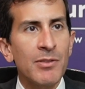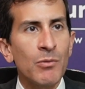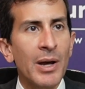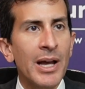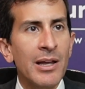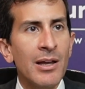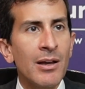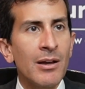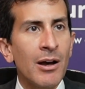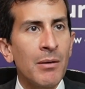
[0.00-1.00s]
the way,
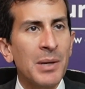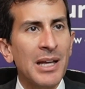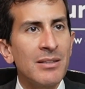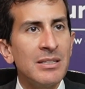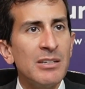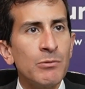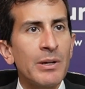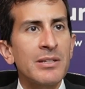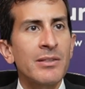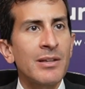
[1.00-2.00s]
kind of
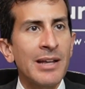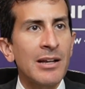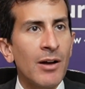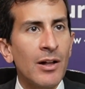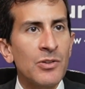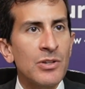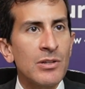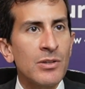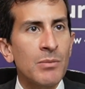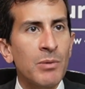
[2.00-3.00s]
de-risk the
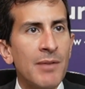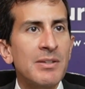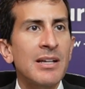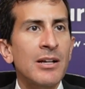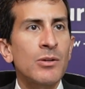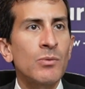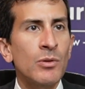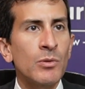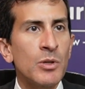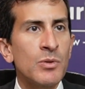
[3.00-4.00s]
technology so the private sector
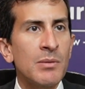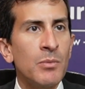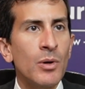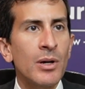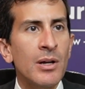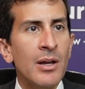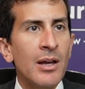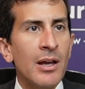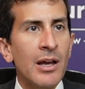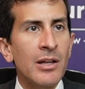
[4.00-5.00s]
will use it more,
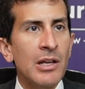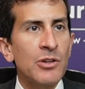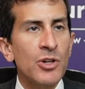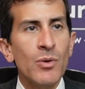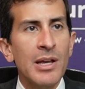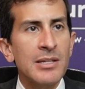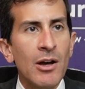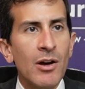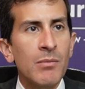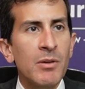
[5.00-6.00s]
and showcase
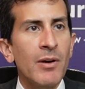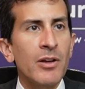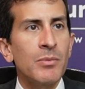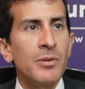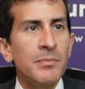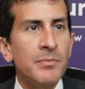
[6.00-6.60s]
how it can be valuable.